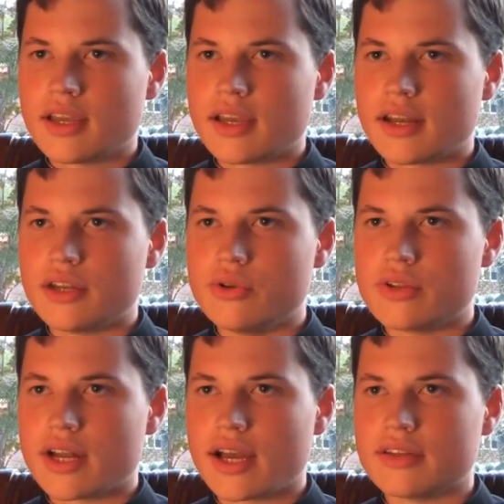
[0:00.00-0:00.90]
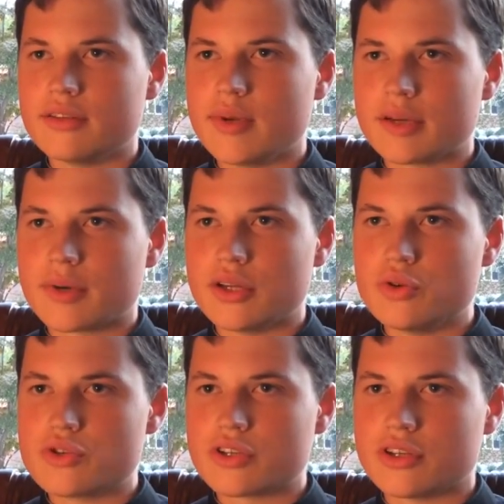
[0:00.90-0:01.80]
And I knew that I had to make my
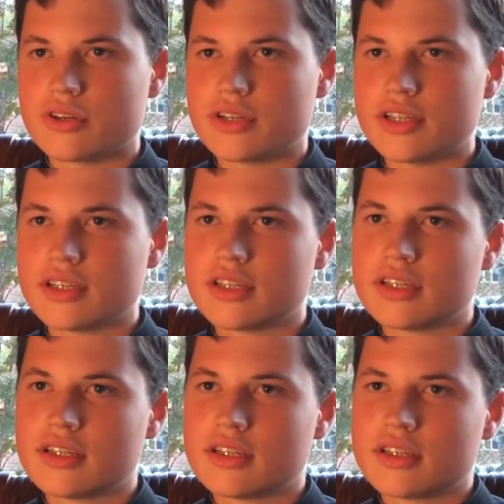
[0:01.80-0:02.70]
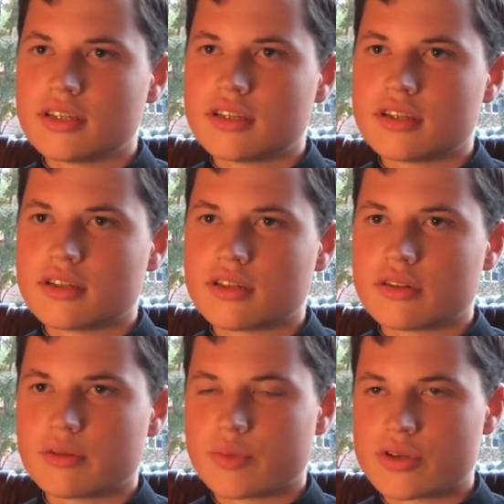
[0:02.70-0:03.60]
new security
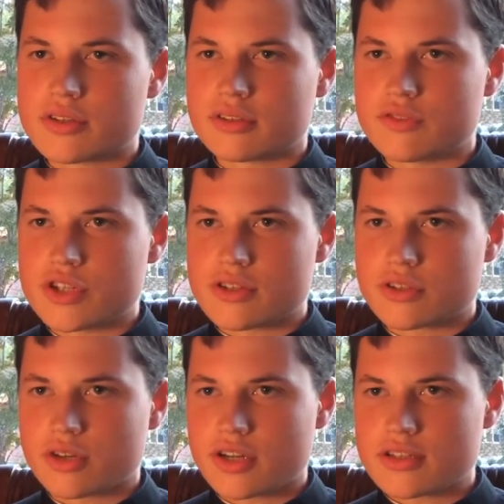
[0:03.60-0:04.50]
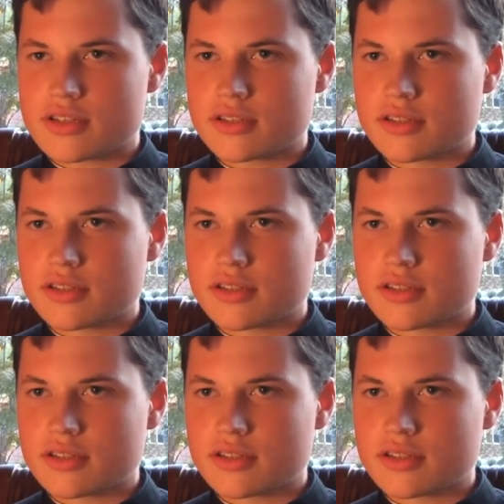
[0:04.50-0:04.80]
the person of Jesus Christ.